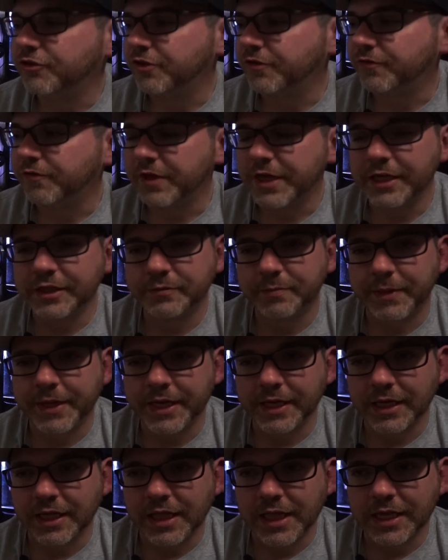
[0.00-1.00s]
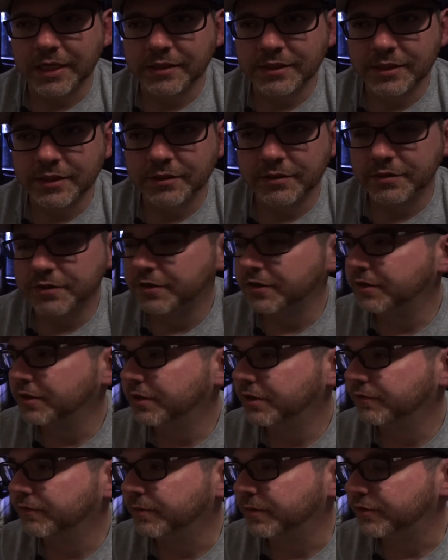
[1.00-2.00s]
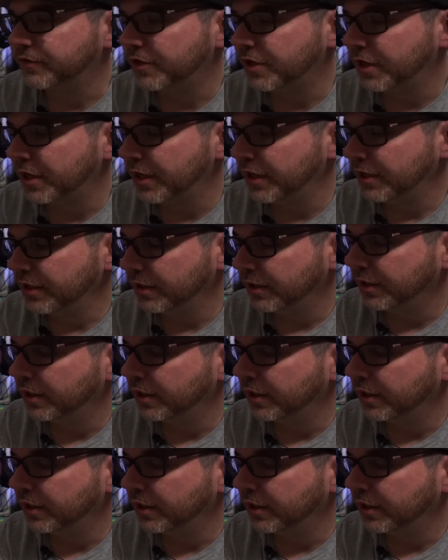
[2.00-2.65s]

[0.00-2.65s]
the Flashback Classics from Atari